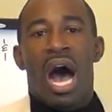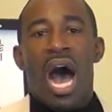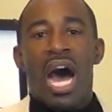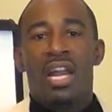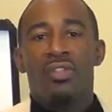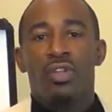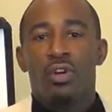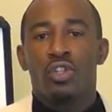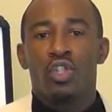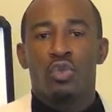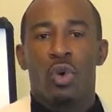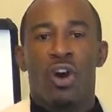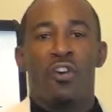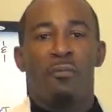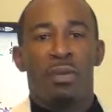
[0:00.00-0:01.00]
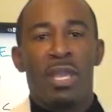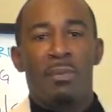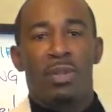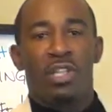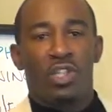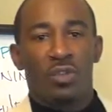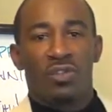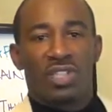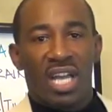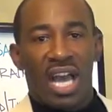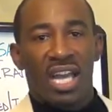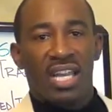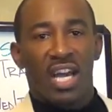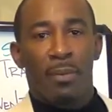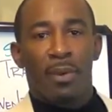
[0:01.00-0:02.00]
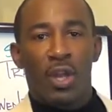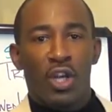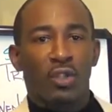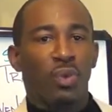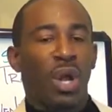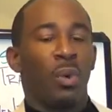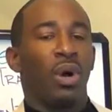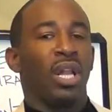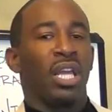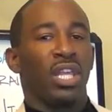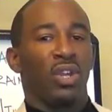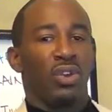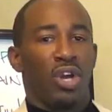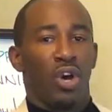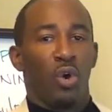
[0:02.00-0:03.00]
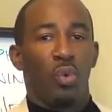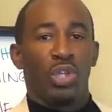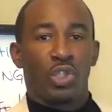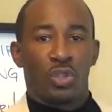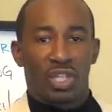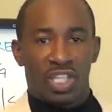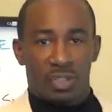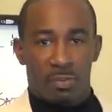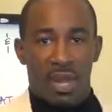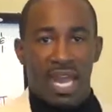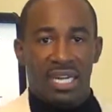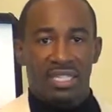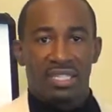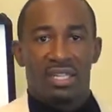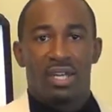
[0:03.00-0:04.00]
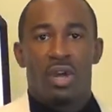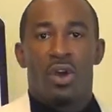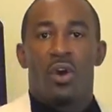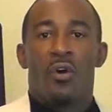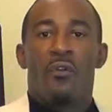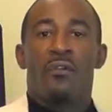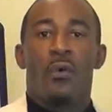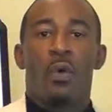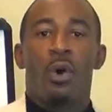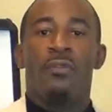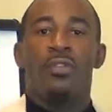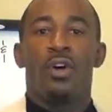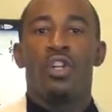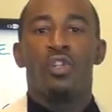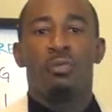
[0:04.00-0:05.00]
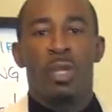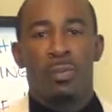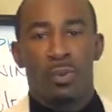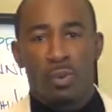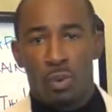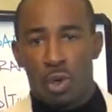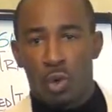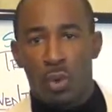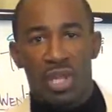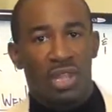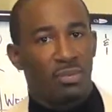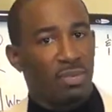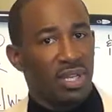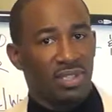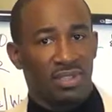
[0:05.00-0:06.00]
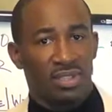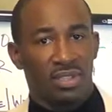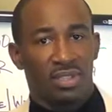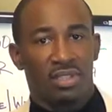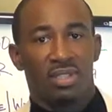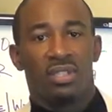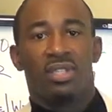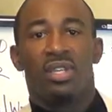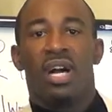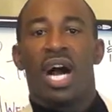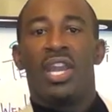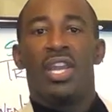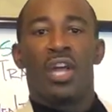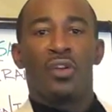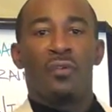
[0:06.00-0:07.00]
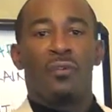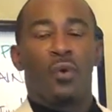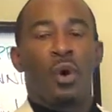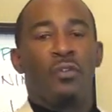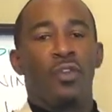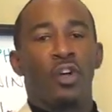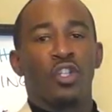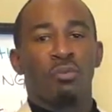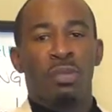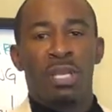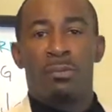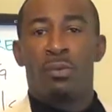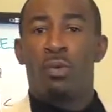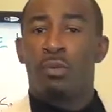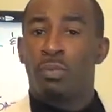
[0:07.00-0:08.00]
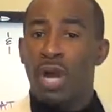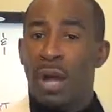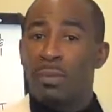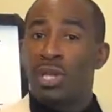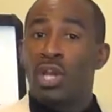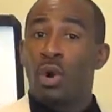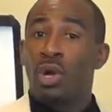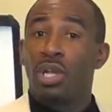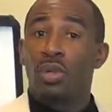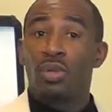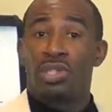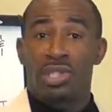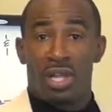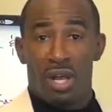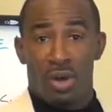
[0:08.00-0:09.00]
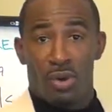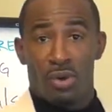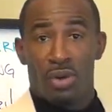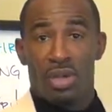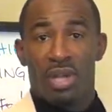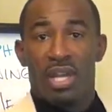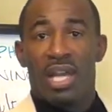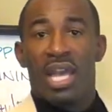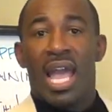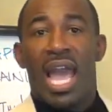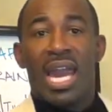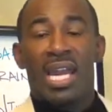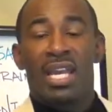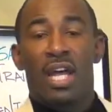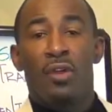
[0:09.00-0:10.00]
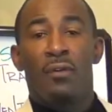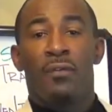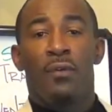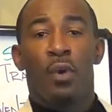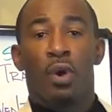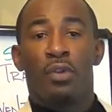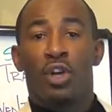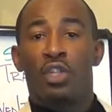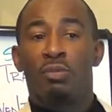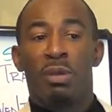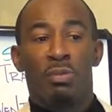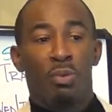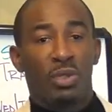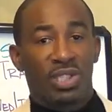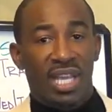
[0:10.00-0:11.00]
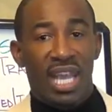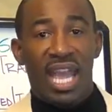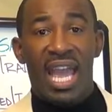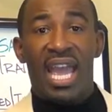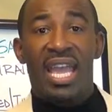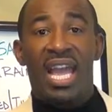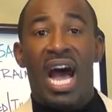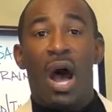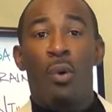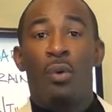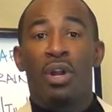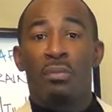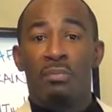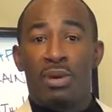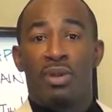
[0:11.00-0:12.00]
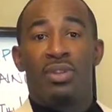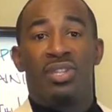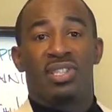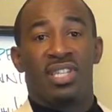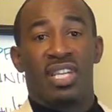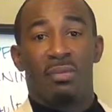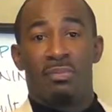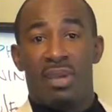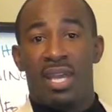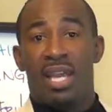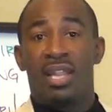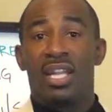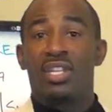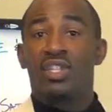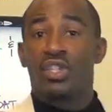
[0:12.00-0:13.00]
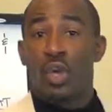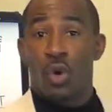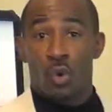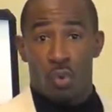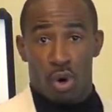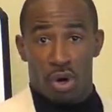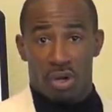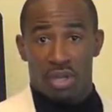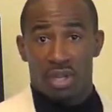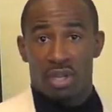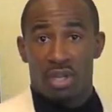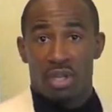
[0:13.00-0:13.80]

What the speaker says: out of those 12 people that you signed up, here's what I want to let you know, what you can expect. 4 of those people will quit the business. Another 4 of those people will probably go a little slow. And another 4 of those people will say, hey, I want to build this thing big. Let's go to work.